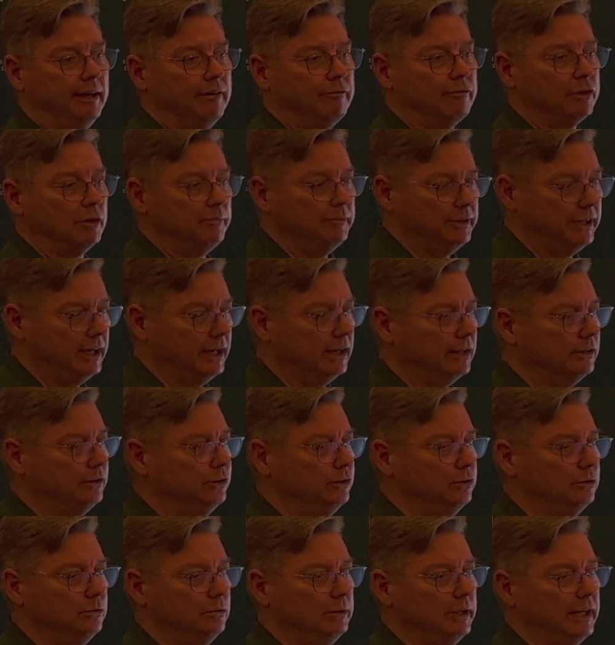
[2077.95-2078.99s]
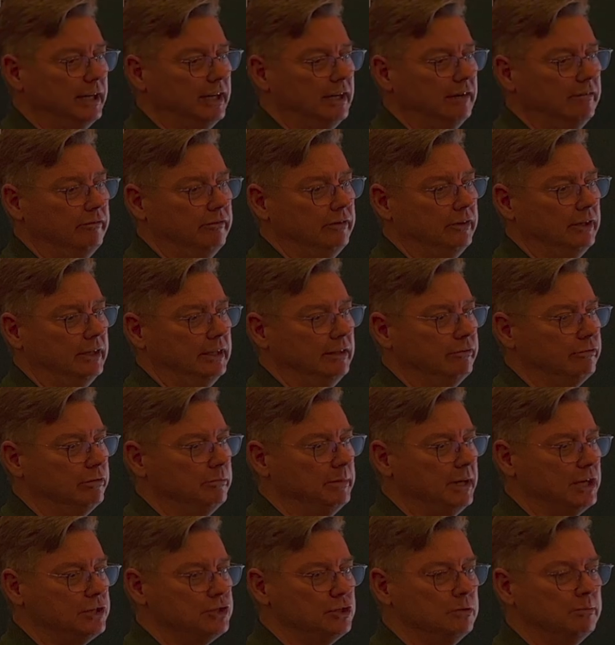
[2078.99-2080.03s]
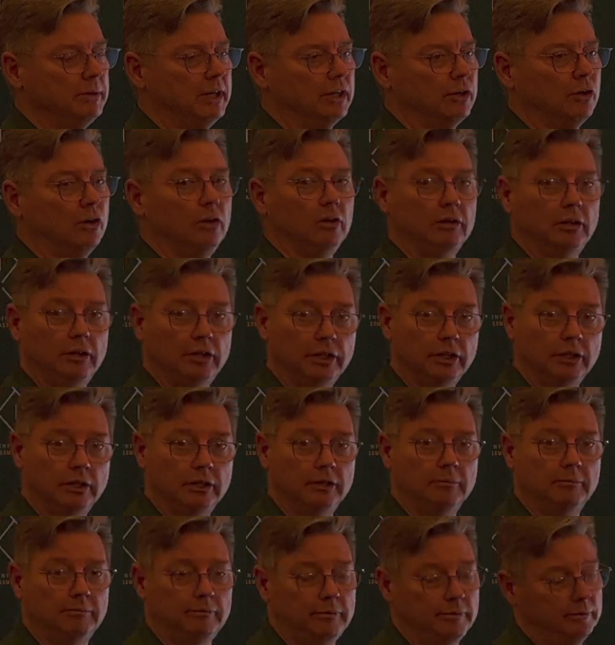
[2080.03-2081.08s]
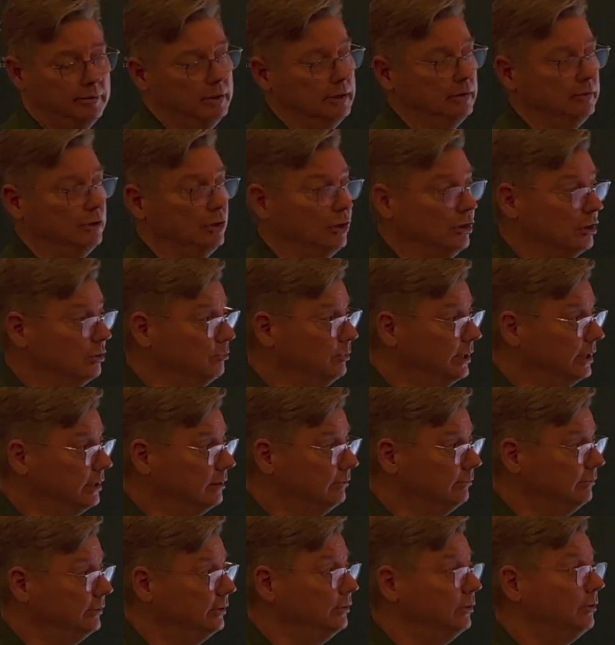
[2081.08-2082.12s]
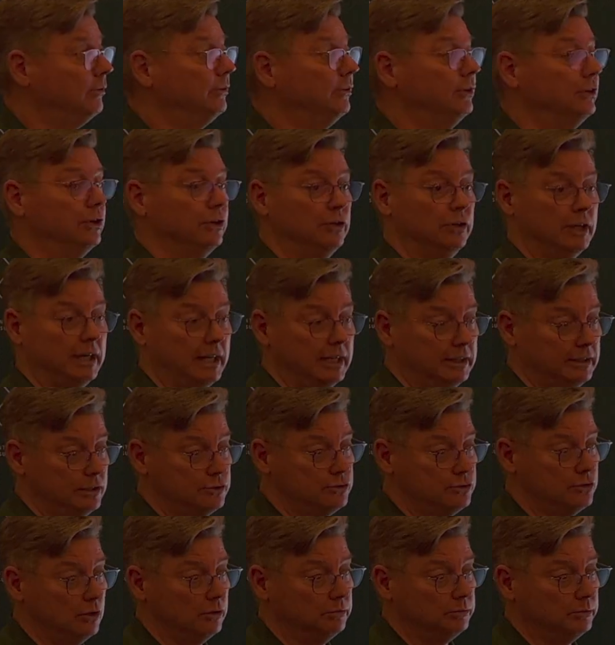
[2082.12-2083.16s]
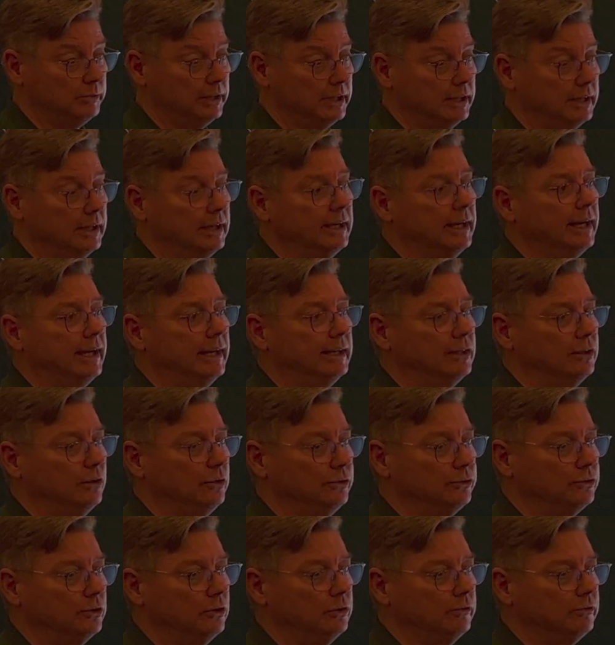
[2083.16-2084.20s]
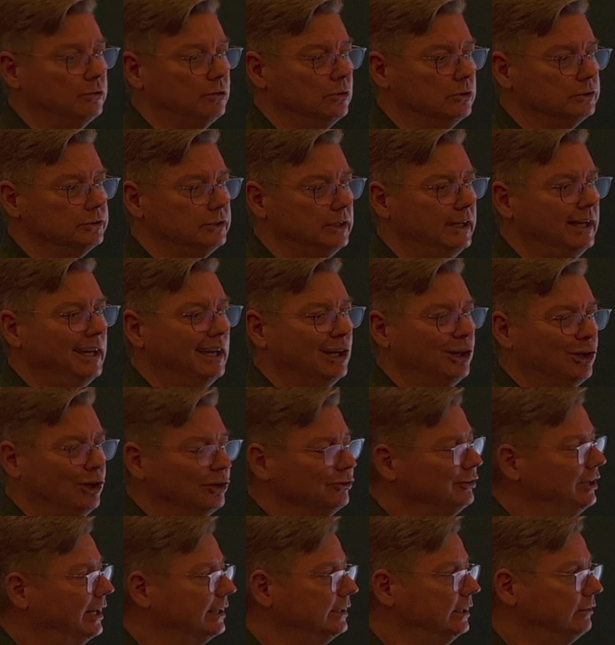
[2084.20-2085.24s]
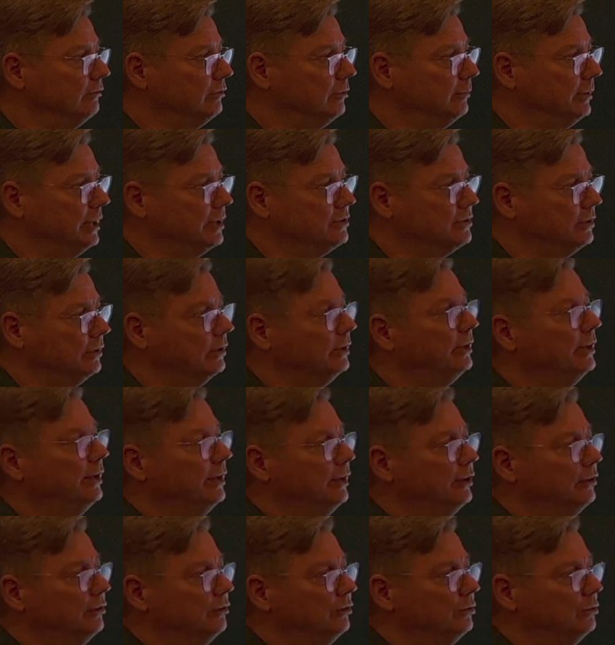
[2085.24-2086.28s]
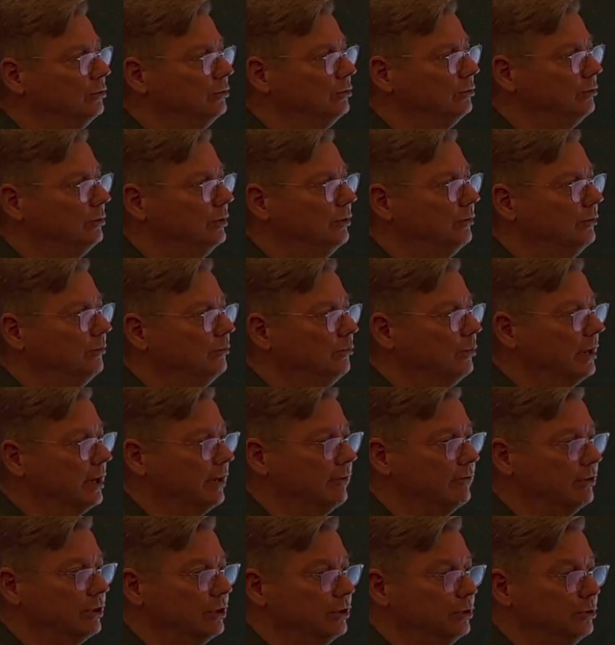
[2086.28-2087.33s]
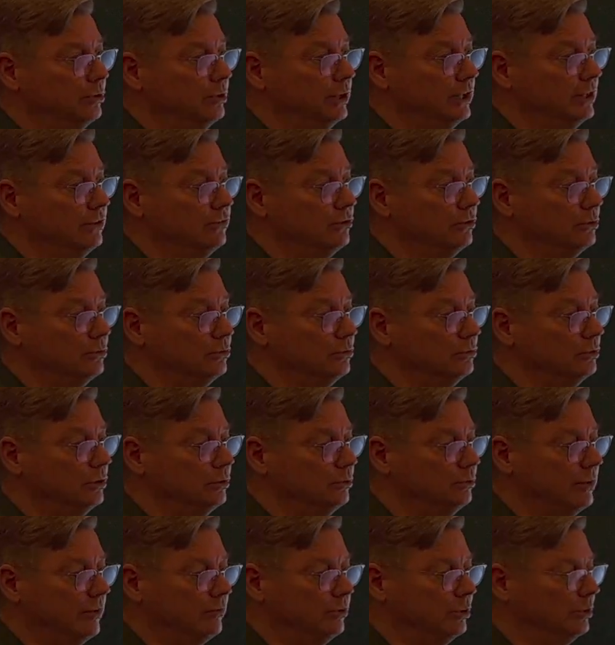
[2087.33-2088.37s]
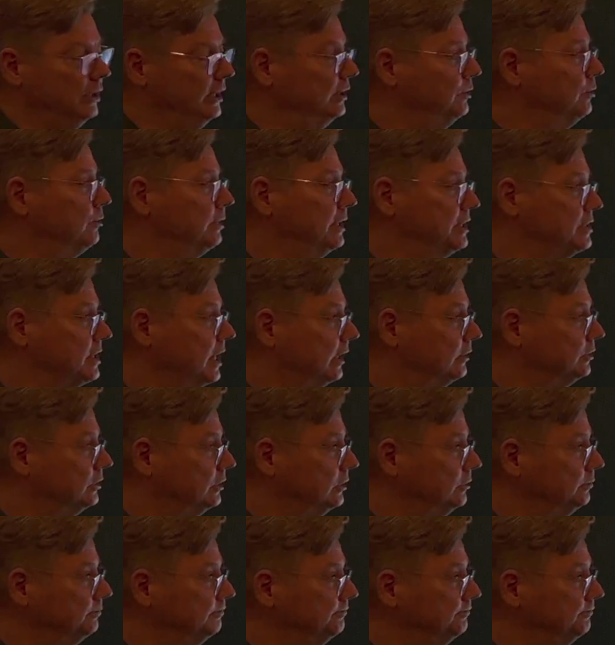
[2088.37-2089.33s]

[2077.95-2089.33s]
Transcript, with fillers: and from there, you have uh, information about all the, the, the hardware mm -hmm. and, and the software, and also, of course, contact information to uh, wherever you need to, whoever you need to reach out to.